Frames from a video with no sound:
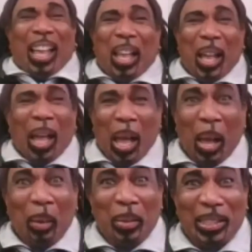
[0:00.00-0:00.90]
there.
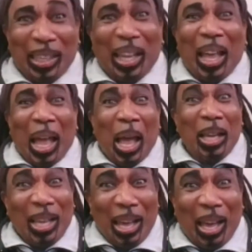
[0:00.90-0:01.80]
What? Me
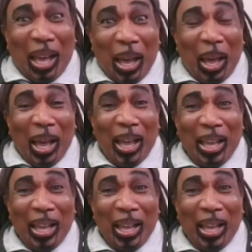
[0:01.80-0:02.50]
don't say you draw